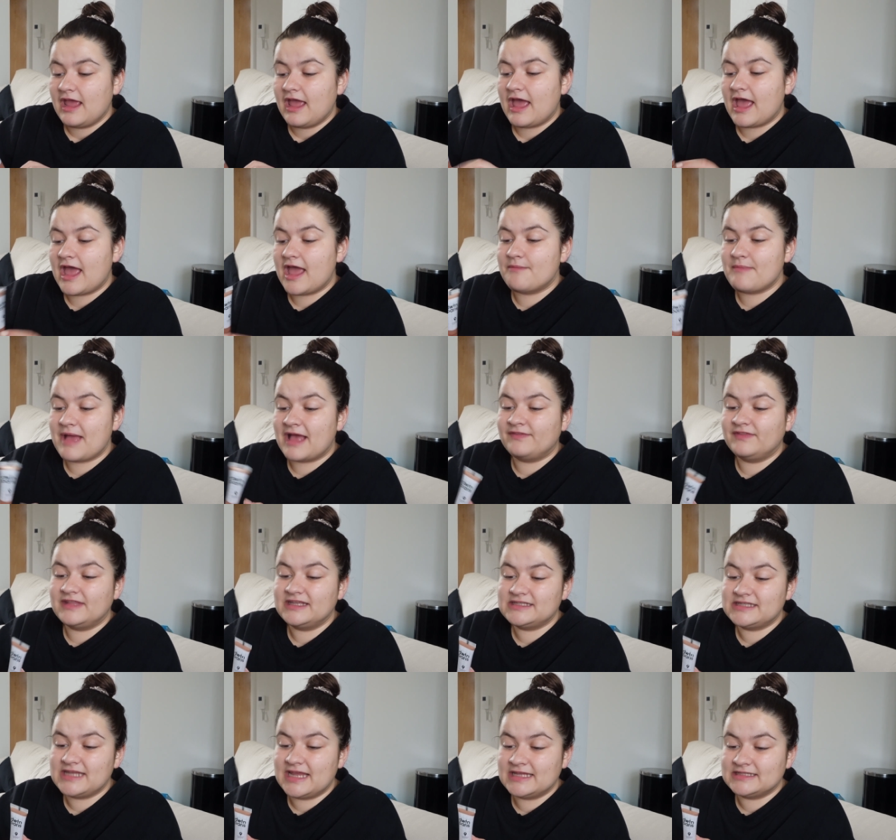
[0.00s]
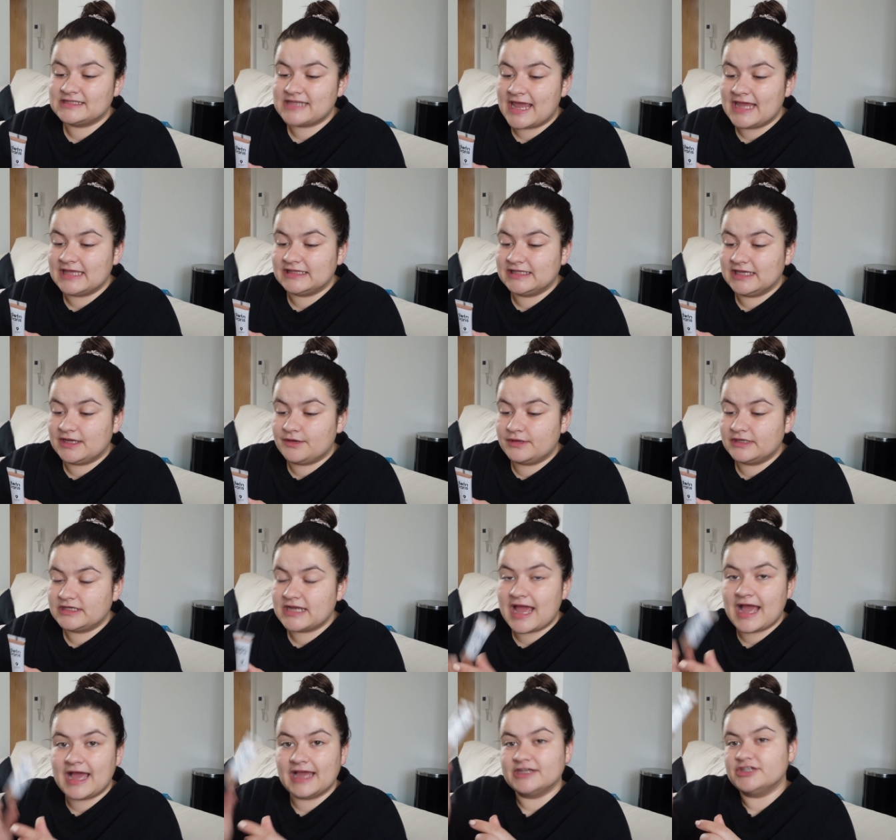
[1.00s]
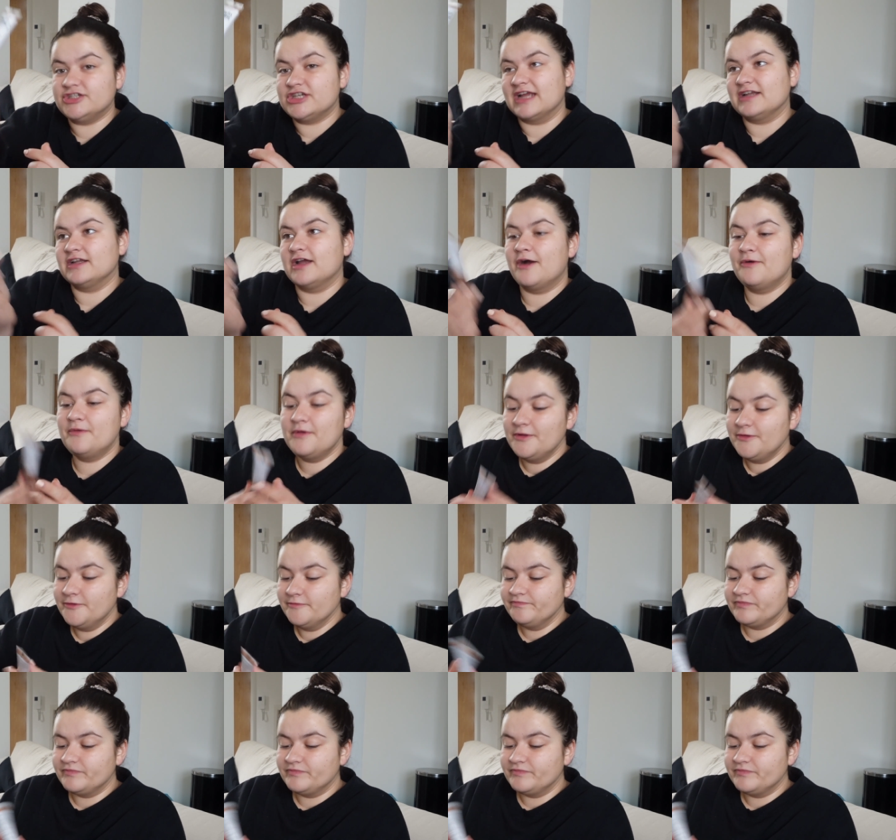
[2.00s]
Um, and this is a liquid eyeshadow.